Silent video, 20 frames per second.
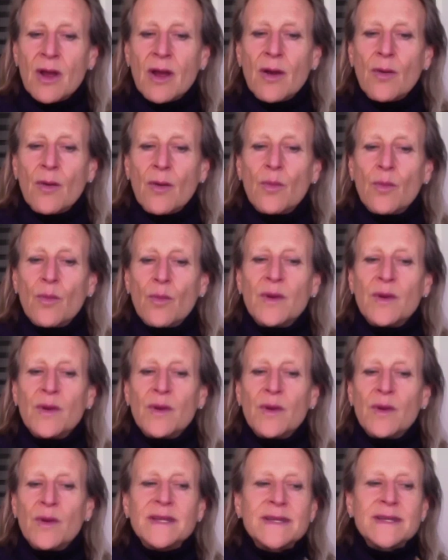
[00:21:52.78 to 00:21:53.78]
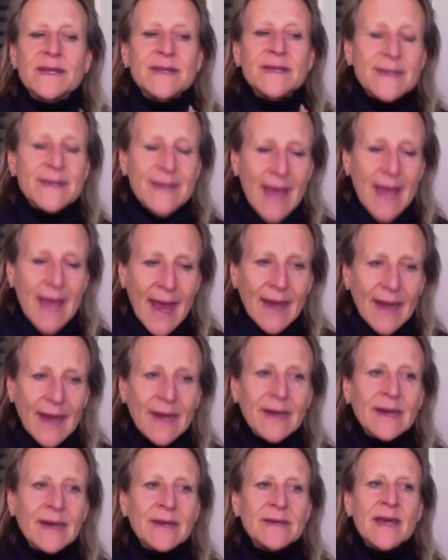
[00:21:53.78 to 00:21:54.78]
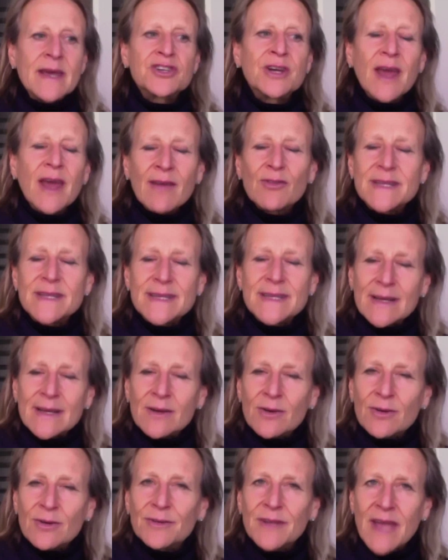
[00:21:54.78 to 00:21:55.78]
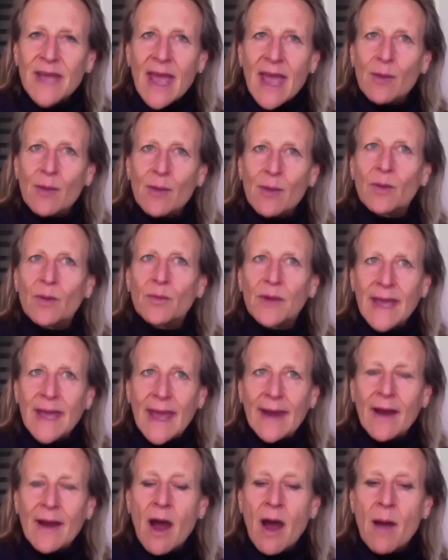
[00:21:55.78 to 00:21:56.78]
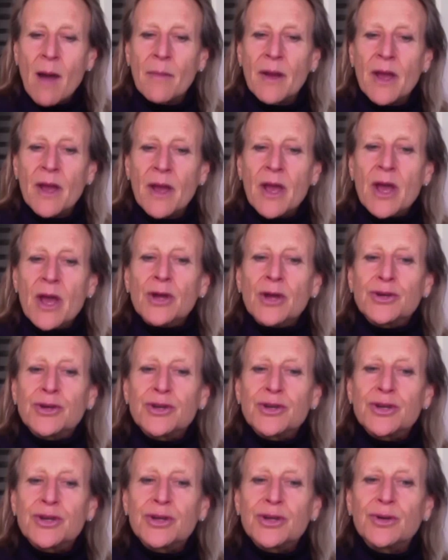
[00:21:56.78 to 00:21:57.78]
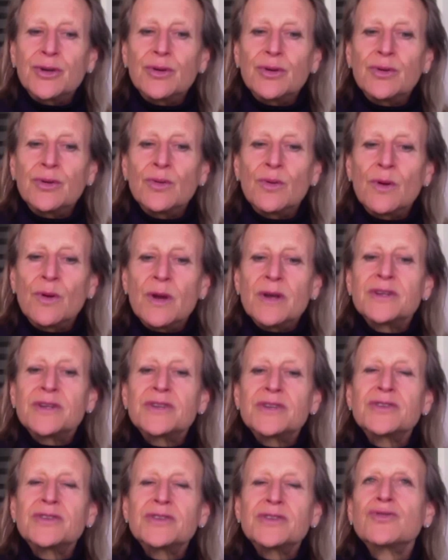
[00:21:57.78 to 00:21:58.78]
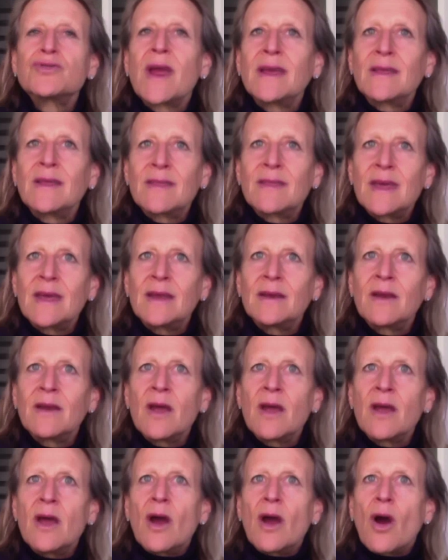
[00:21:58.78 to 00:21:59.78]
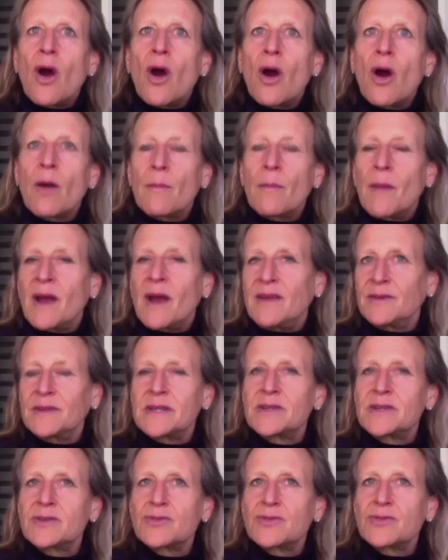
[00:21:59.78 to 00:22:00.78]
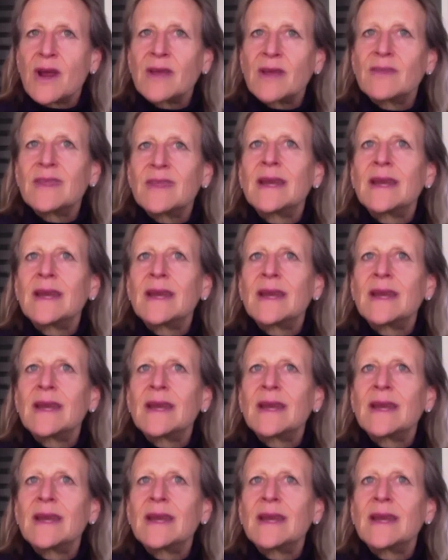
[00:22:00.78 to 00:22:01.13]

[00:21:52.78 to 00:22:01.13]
We set an intention every single day when we get up to strengthen our mindfulness,